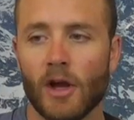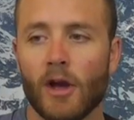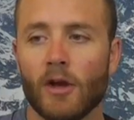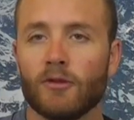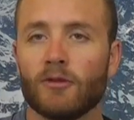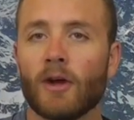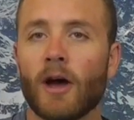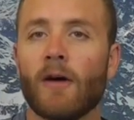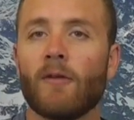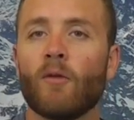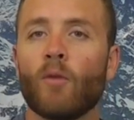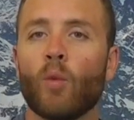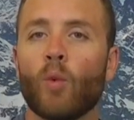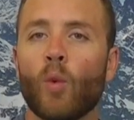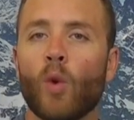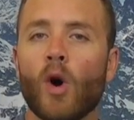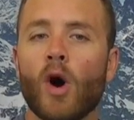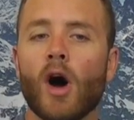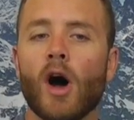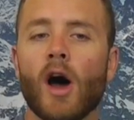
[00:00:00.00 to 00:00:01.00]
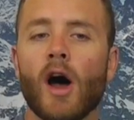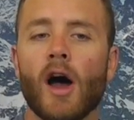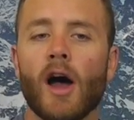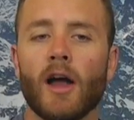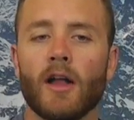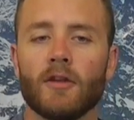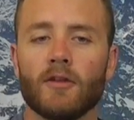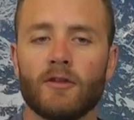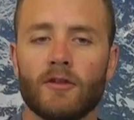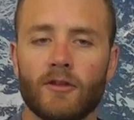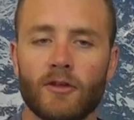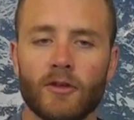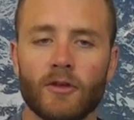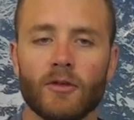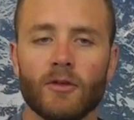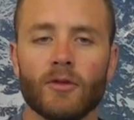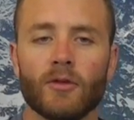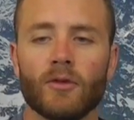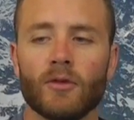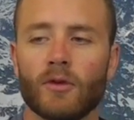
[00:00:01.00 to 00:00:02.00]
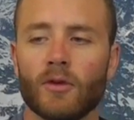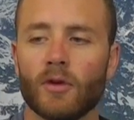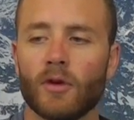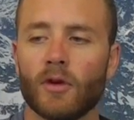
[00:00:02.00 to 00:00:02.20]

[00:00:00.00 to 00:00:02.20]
So I have 1, 2,